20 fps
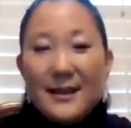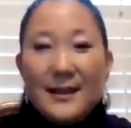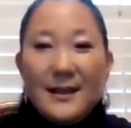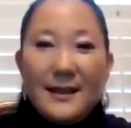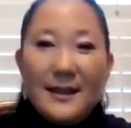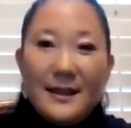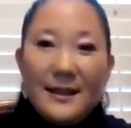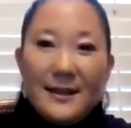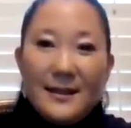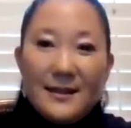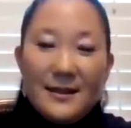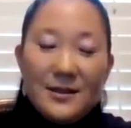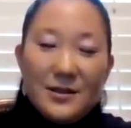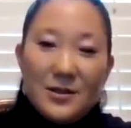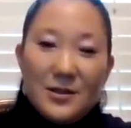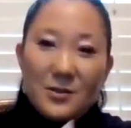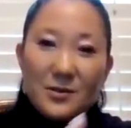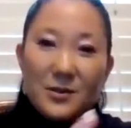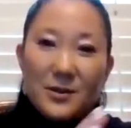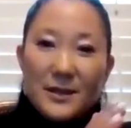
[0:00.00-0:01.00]

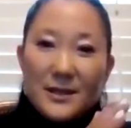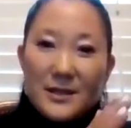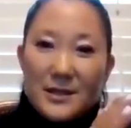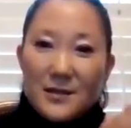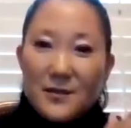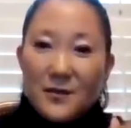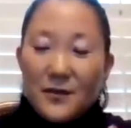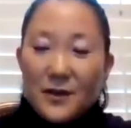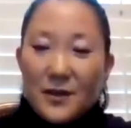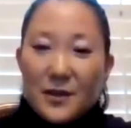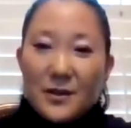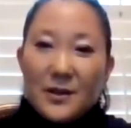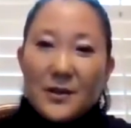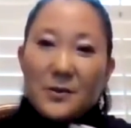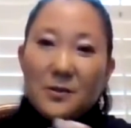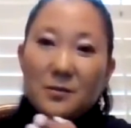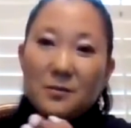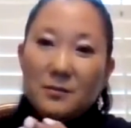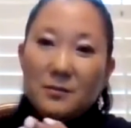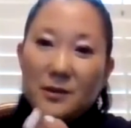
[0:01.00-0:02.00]
and do things
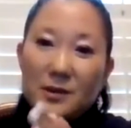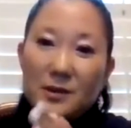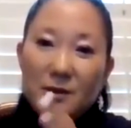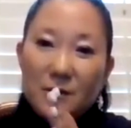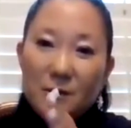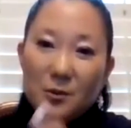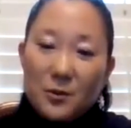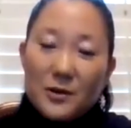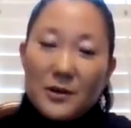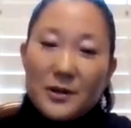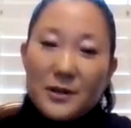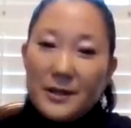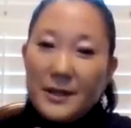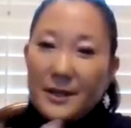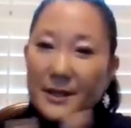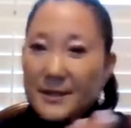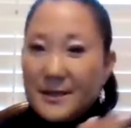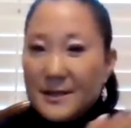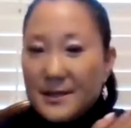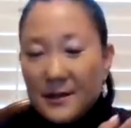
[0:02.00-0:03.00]
very
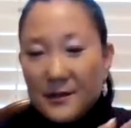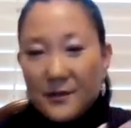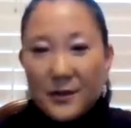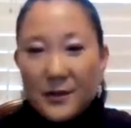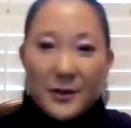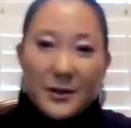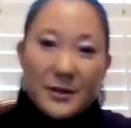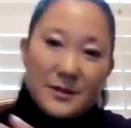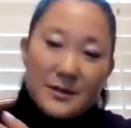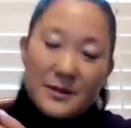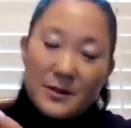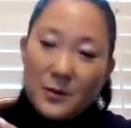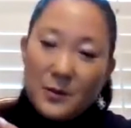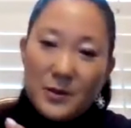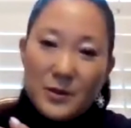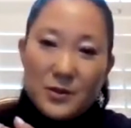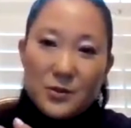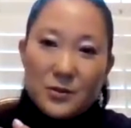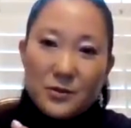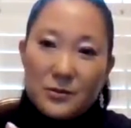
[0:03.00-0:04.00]
organized in a very
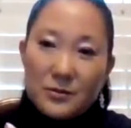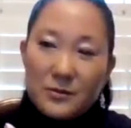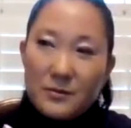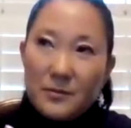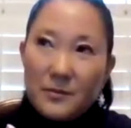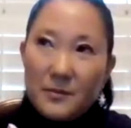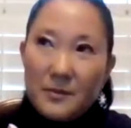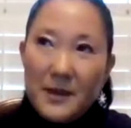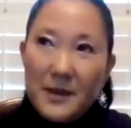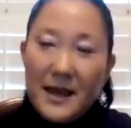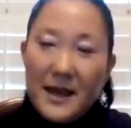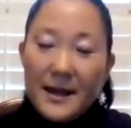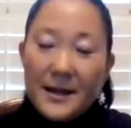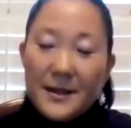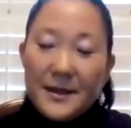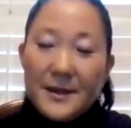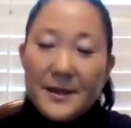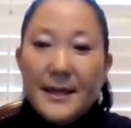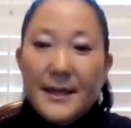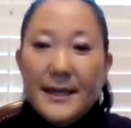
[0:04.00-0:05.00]
sequential
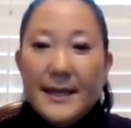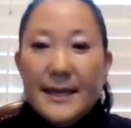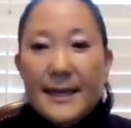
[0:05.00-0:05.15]
path.